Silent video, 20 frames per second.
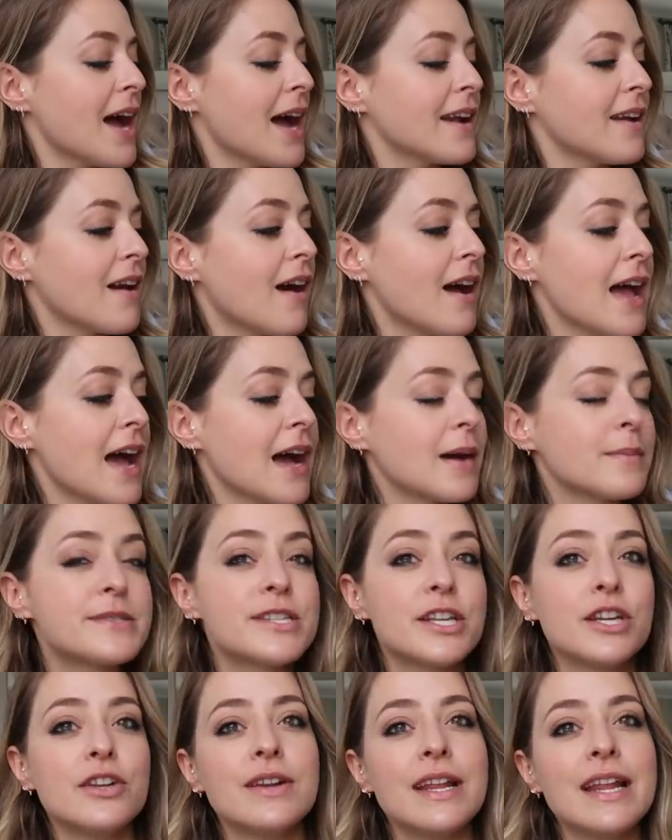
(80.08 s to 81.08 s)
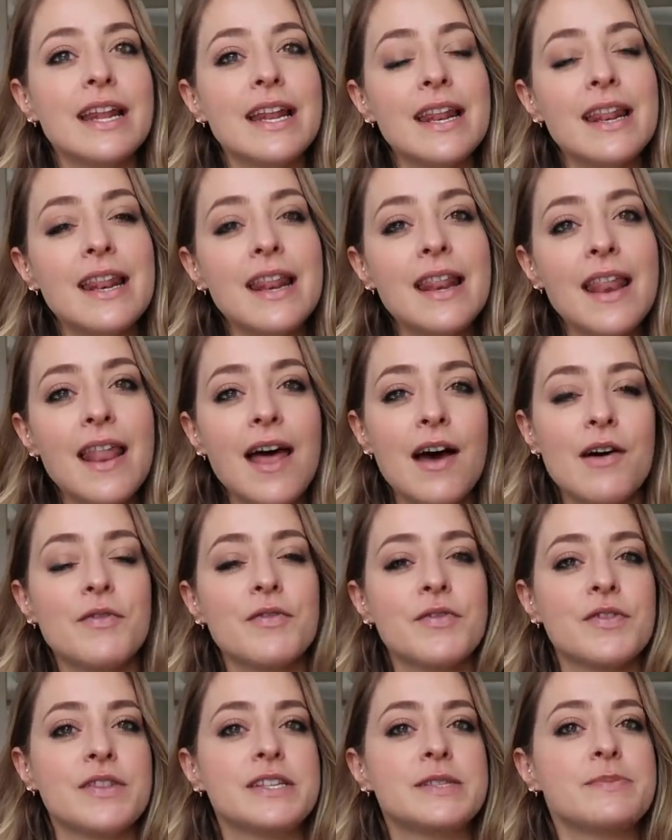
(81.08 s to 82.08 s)
and I absolutely
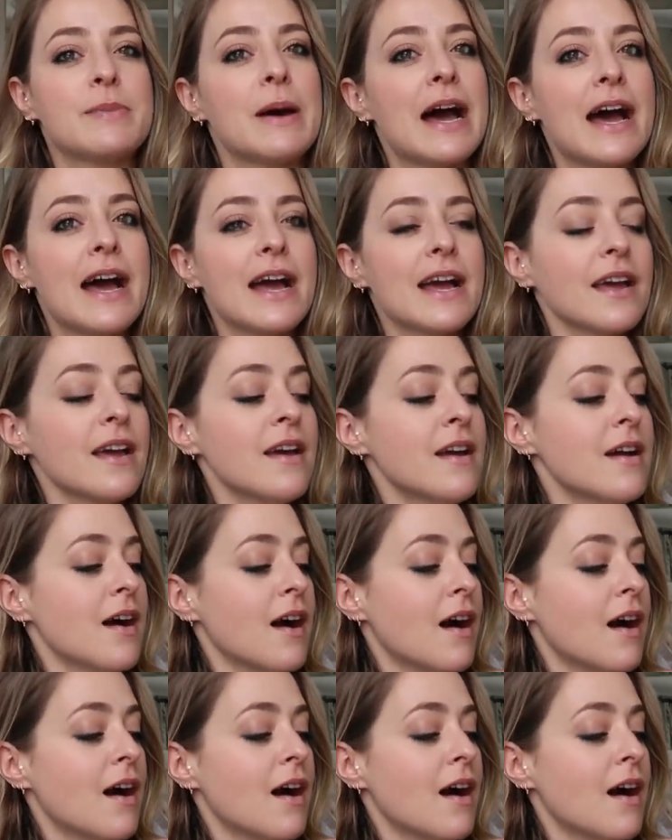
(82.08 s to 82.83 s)
love this bag.